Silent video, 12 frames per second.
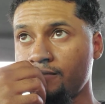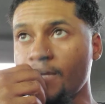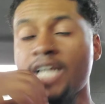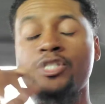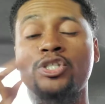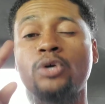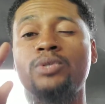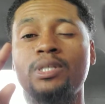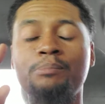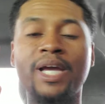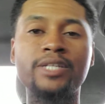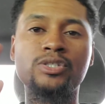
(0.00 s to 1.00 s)
solely
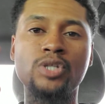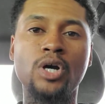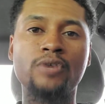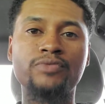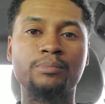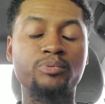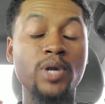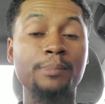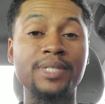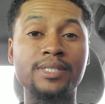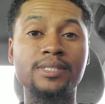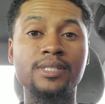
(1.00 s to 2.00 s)
based off the
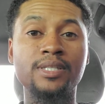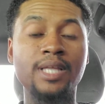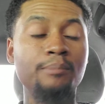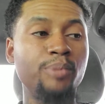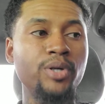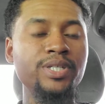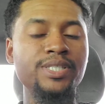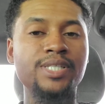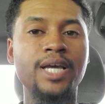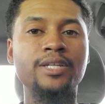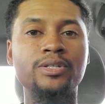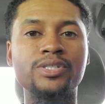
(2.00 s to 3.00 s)
premise that Bernie
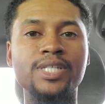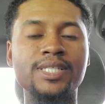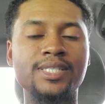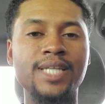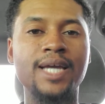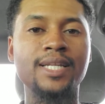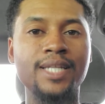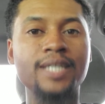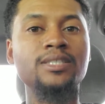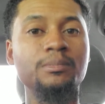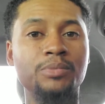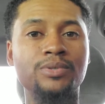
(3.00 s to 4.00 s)
Sanders is not
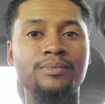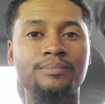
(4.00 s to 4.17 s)
electable.